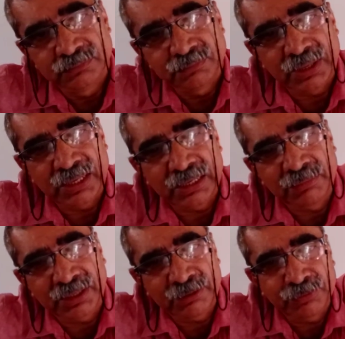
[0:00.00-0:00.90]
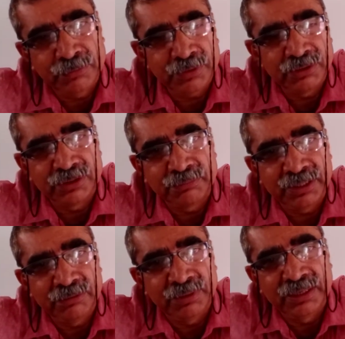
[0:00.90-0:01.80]
Parliamentary form of
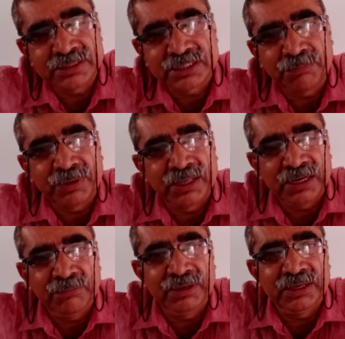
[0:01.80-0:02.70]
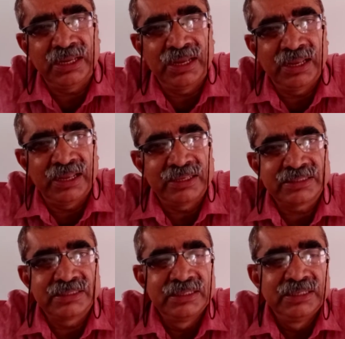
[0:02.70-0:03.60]
government means the parliament
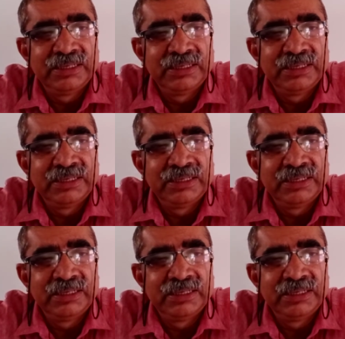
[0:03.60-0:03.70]
has